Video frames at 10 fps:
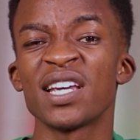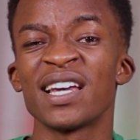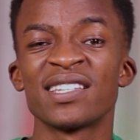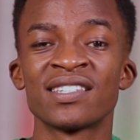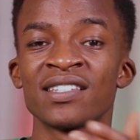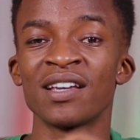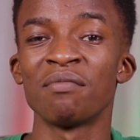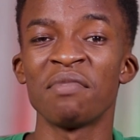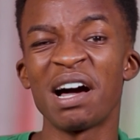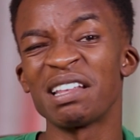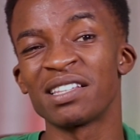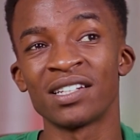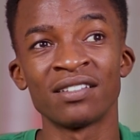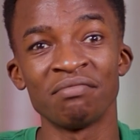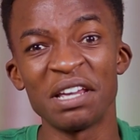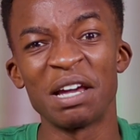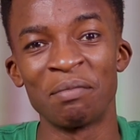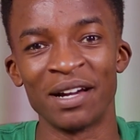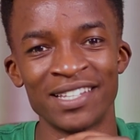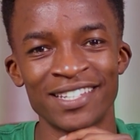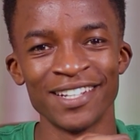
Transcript: as some other earbuds.